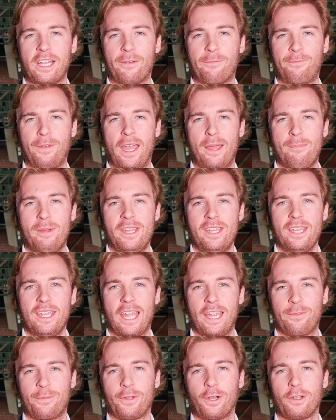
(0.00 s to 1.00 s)
FM
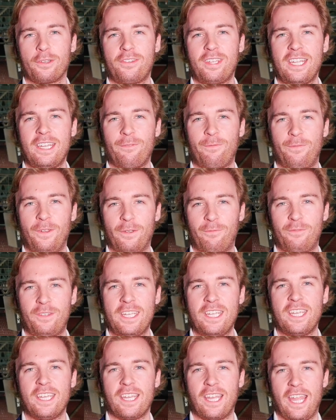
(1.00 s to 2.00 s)
and
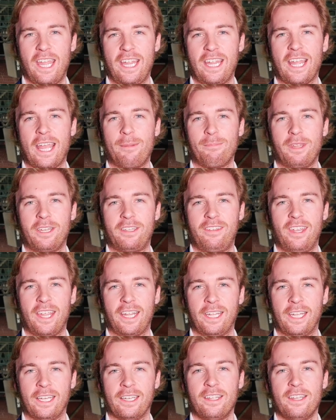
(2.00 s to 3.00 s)
1350 AM The
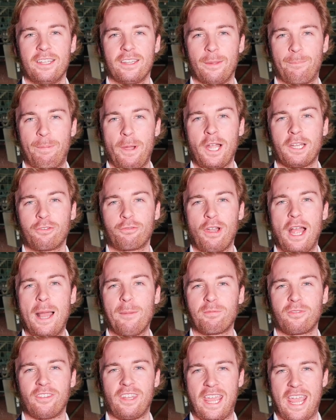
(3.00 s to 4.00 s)
Ticket. The puck
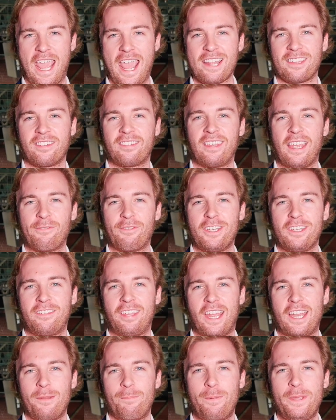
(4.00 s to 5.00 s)
drops at
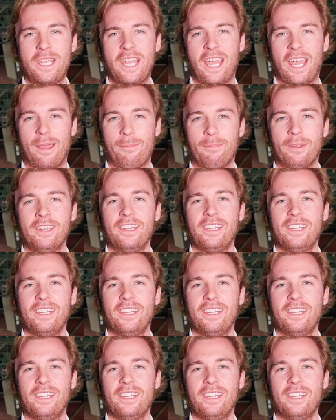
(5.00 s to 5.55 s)
7.10 p.m.